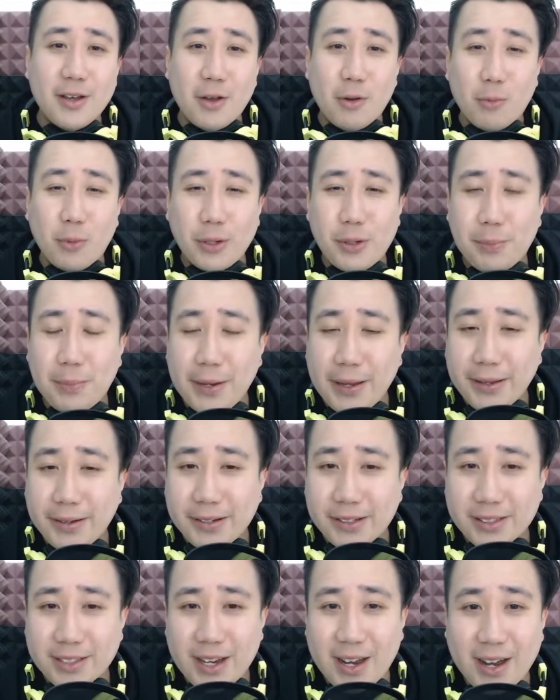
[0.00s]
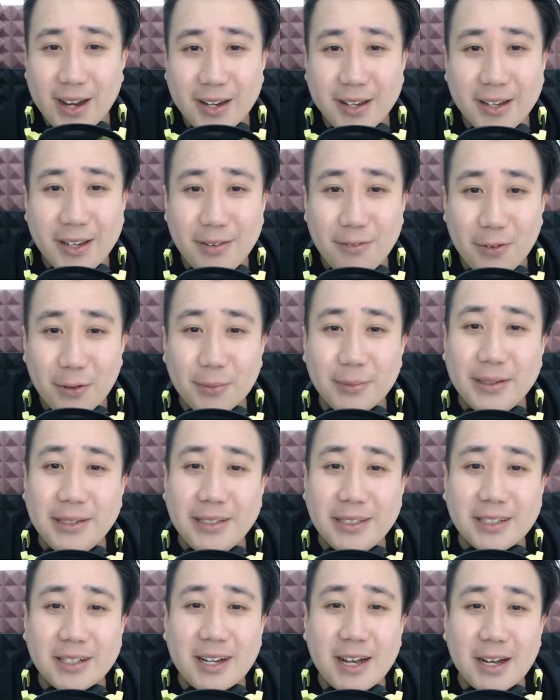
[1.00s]
When you play this card, if your
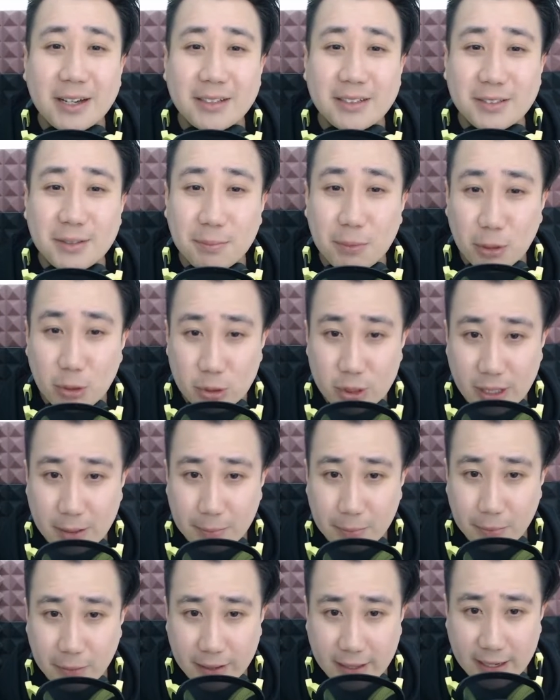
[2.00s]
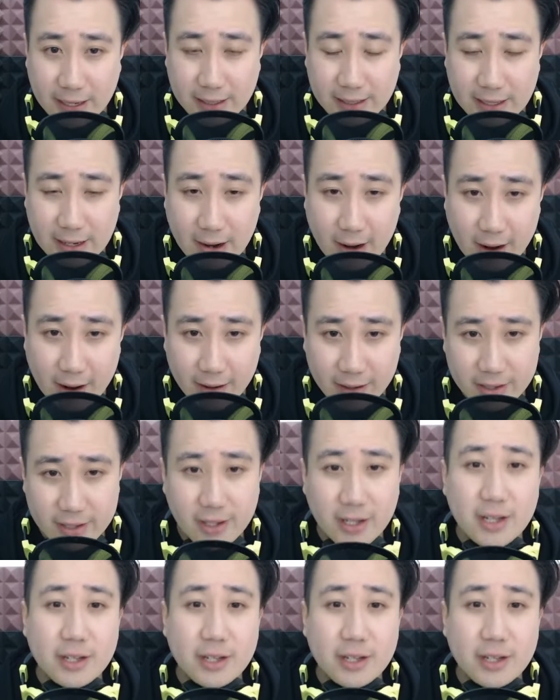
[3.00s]
leader card is a Boujack Brigade card,